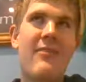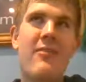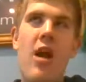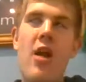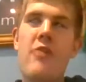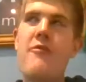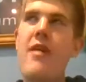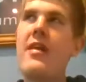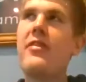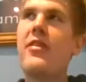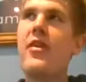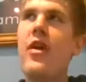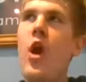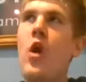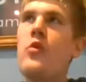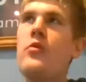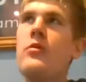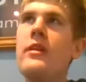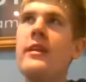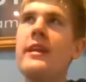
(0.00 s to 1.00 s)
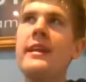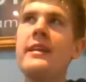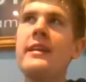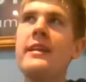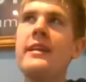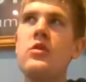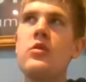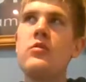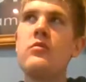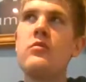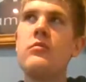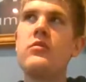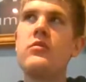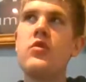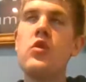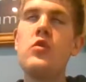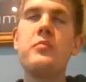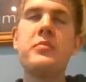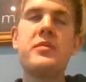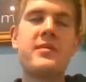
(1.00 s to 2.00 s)
I read that only
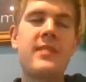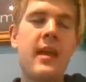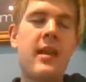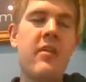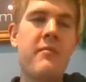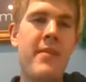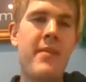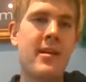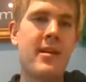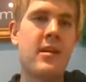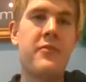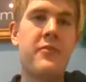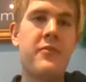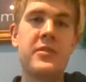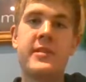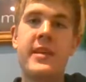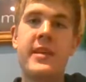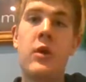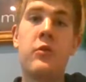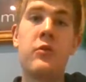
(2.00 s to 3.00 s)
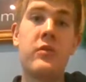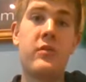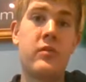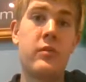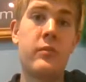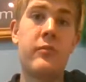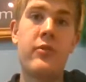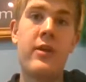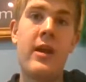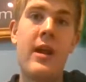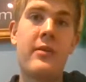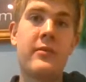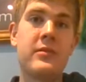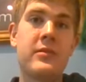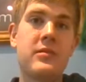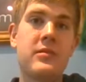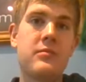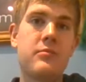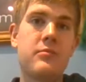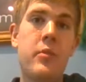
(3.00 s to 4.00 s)
2% of marathoners get under sub-3
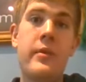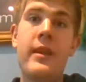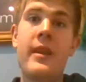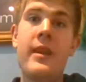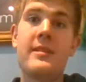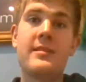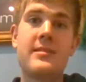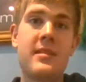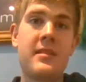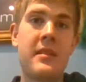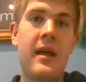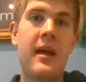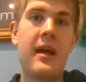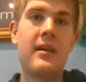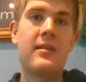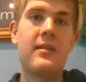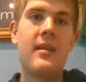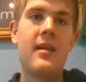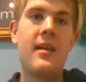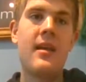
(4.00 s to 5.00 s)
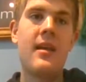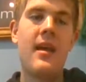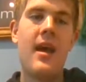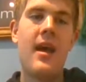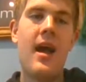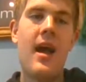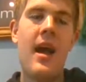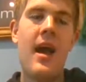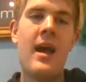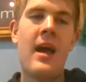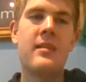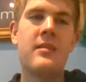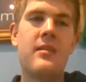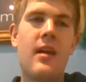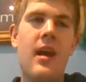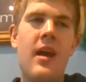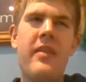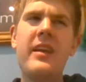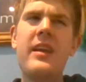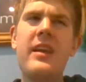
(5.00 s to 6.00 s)
hours, probably less than that. And
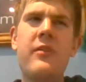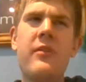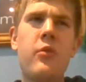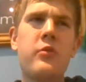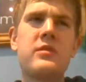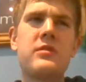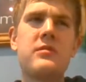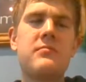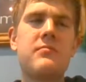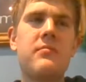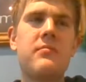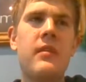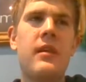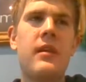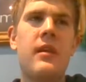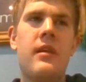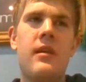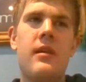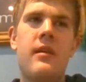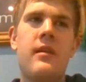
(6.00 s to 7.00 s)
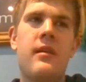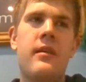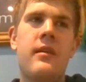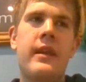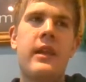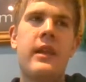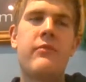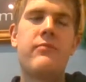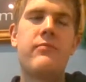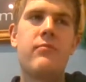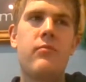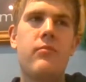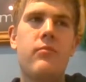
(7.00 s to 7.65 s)
I think I've always kind of